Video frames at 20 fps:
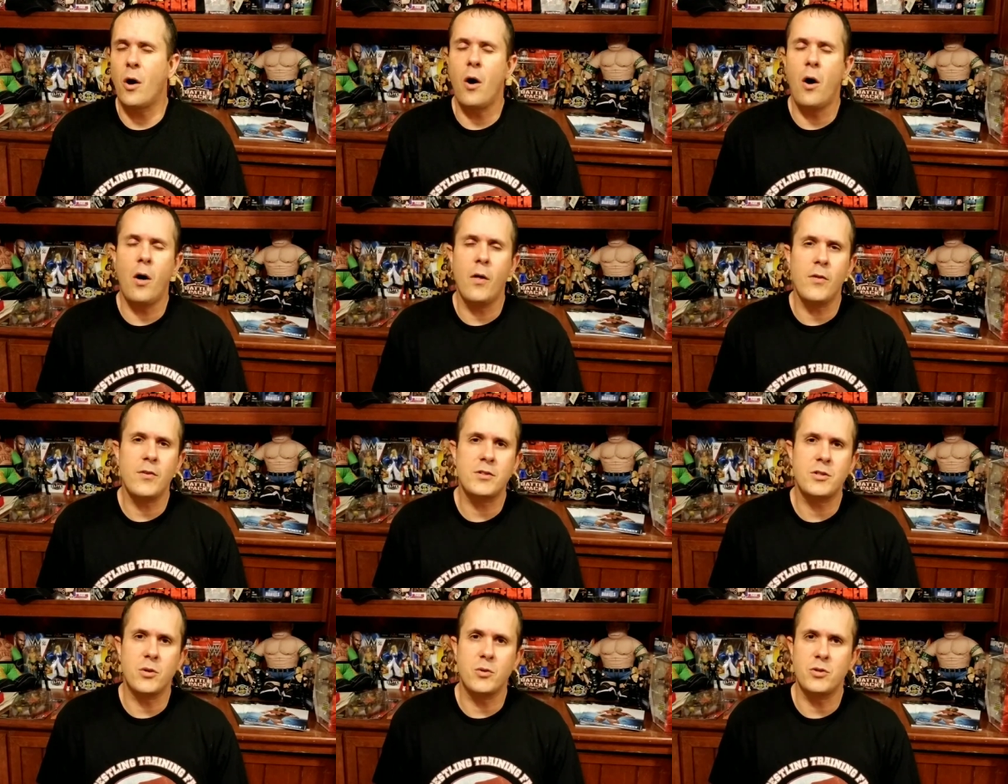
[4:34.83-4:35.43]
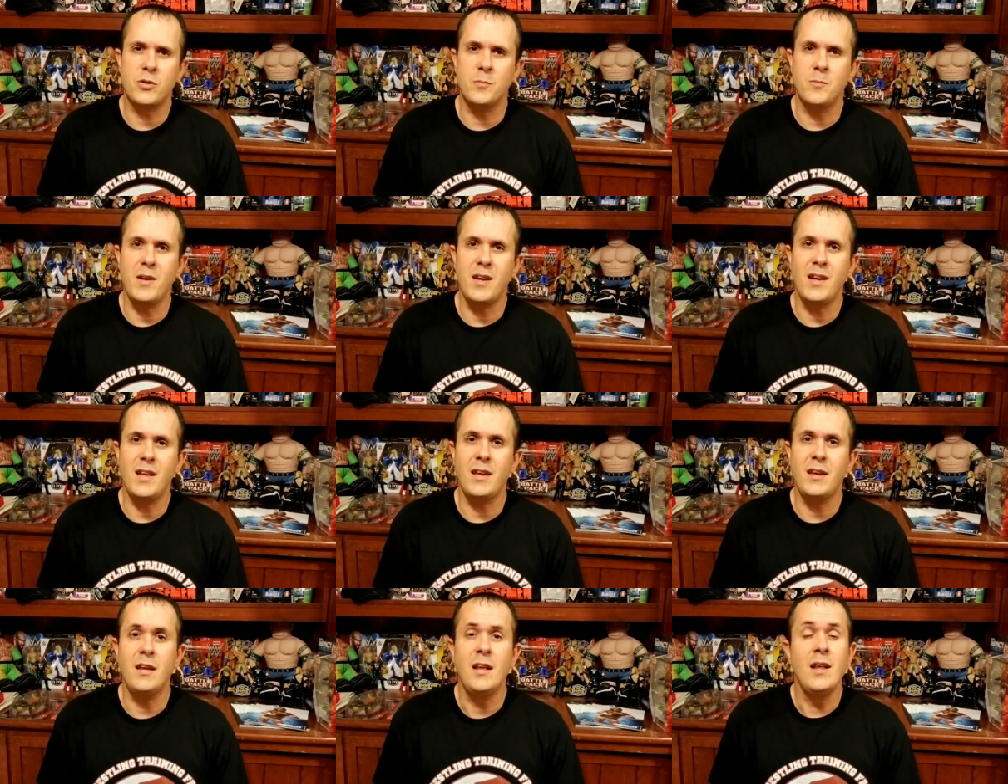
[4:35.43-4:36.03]
all the social
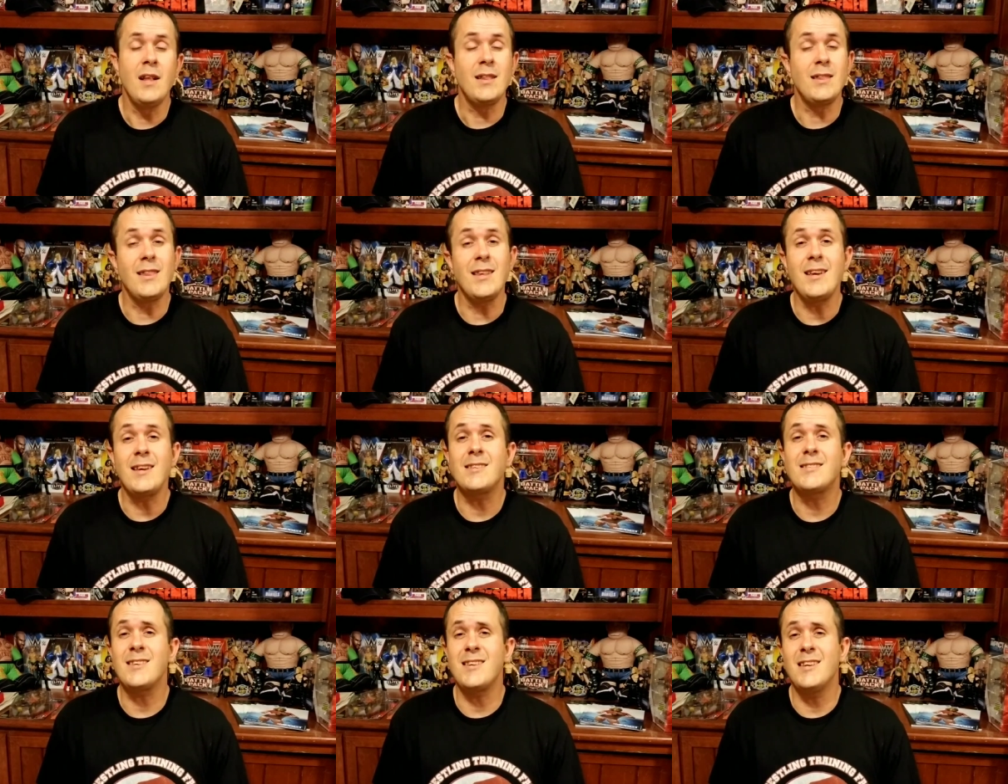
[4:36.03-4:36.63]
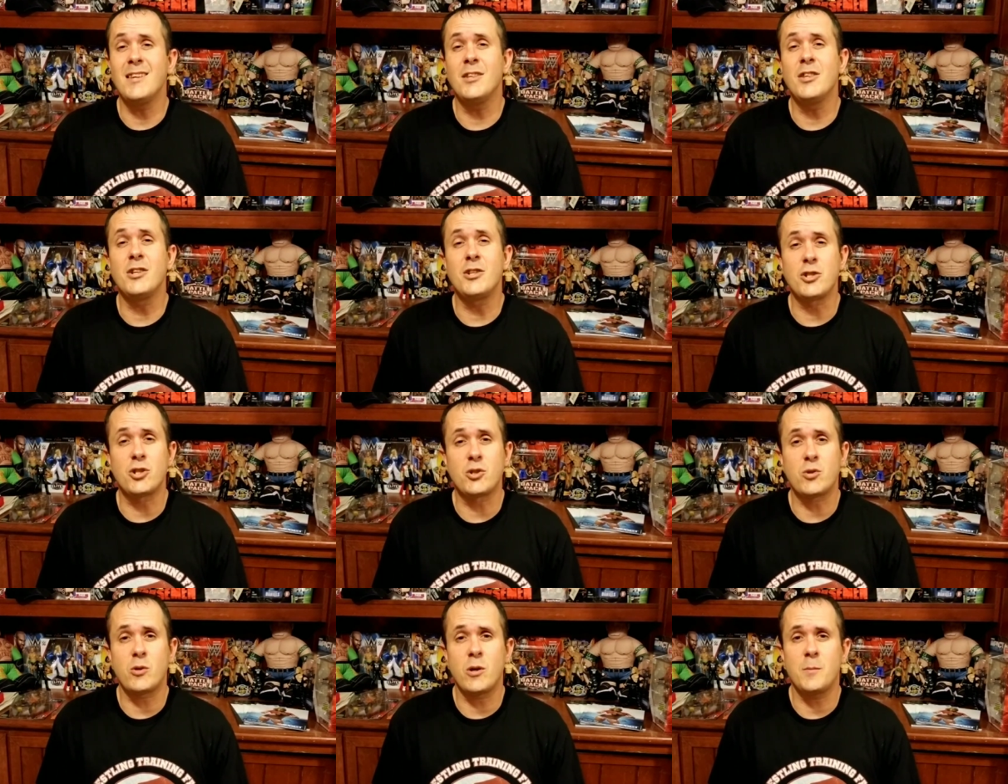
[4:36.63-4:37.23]
media, links in the
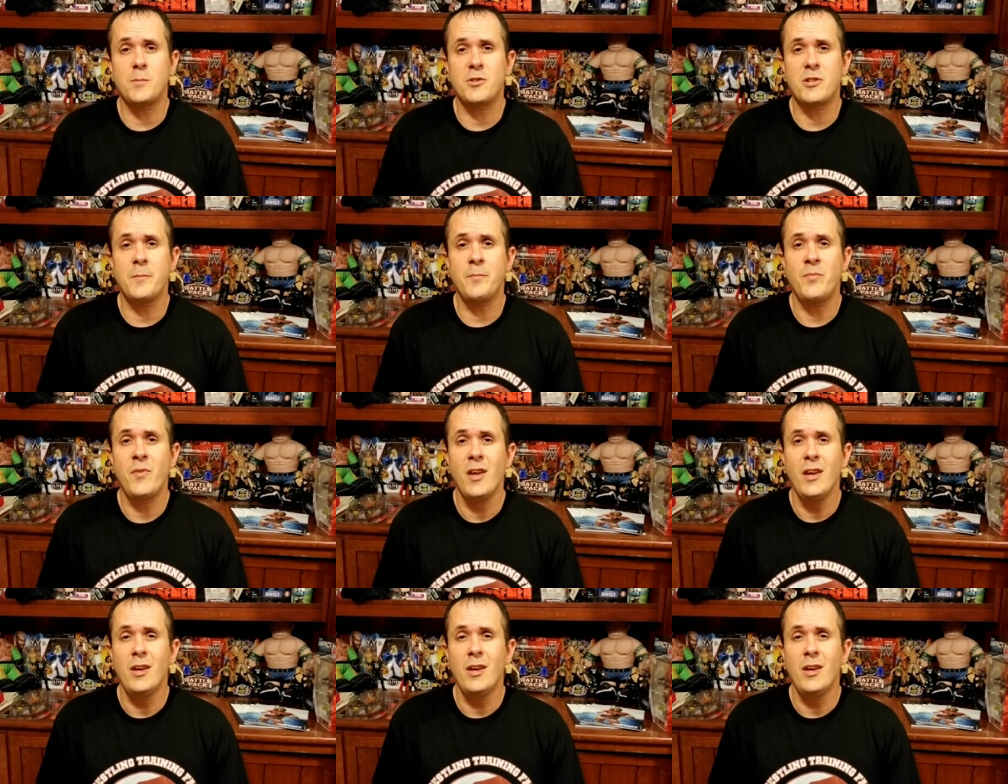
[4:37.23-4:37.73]
description.